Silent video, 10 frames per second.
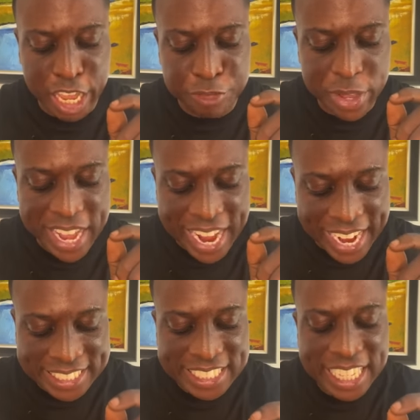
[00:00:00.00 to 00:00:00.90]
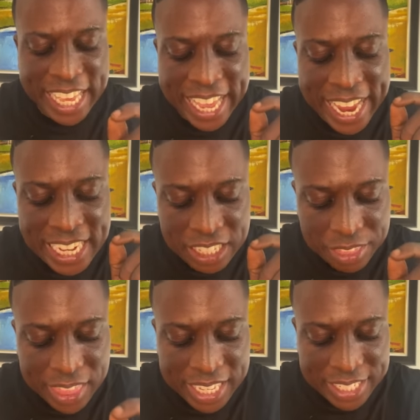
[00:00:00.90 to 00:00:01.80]
If we ask
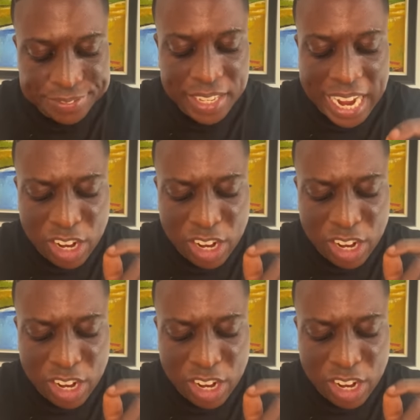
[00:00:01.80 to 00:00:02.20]
anything